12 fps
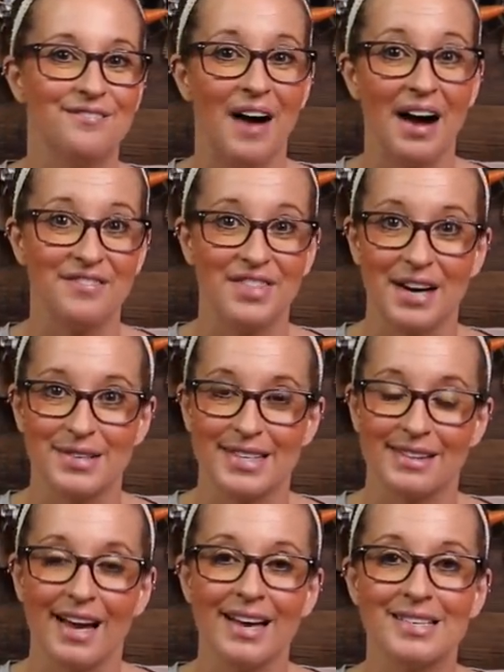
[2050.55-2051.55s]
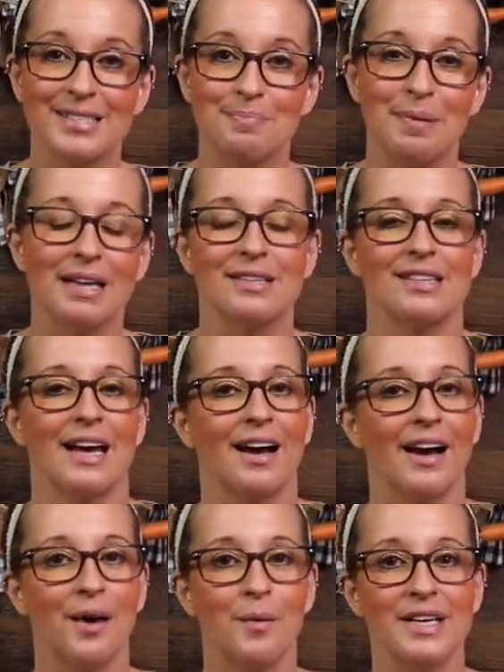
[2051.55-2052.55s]
5,000 likes because like
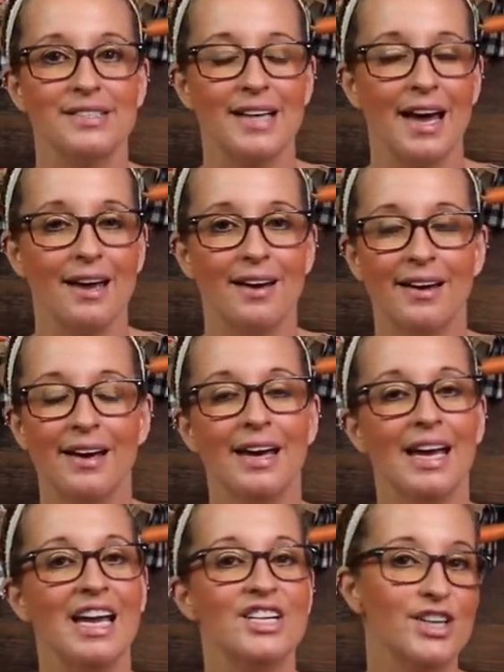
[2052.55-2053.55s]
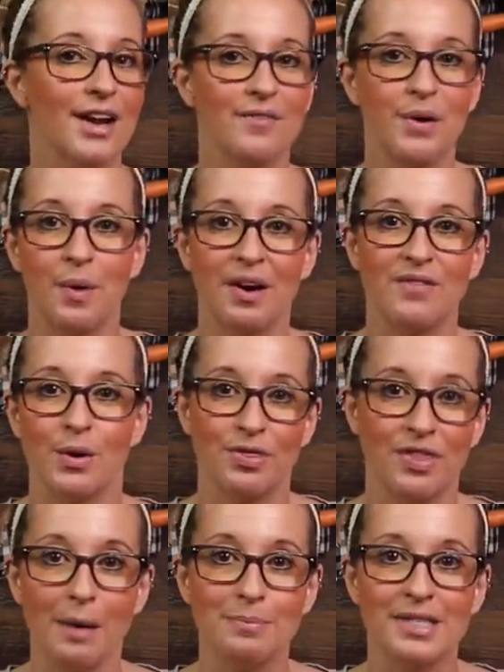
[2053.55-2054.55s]
I always say, each and every one of your
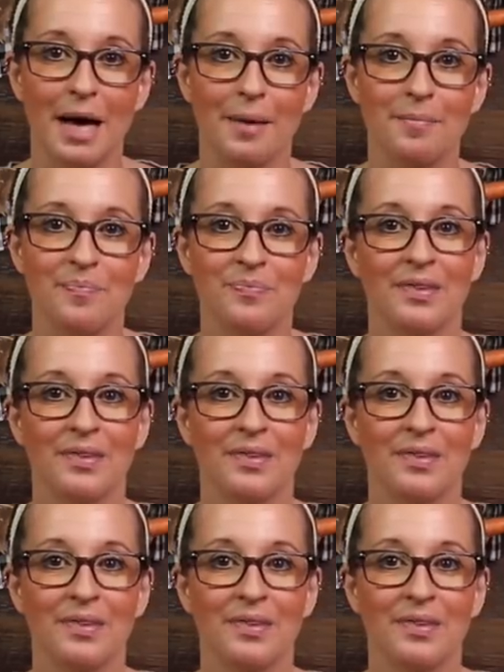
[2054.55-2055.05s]
thumbs up